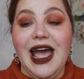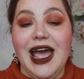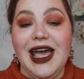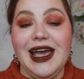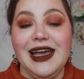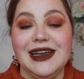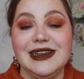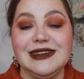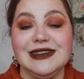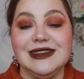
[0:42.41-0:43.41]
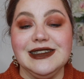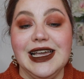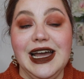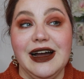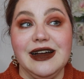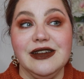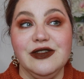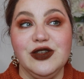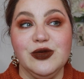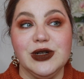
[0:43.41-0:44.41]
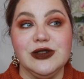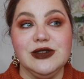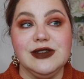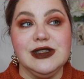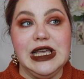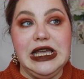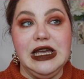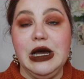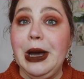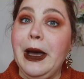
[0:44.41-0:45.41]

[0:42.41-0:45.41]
And yeah, if you want to see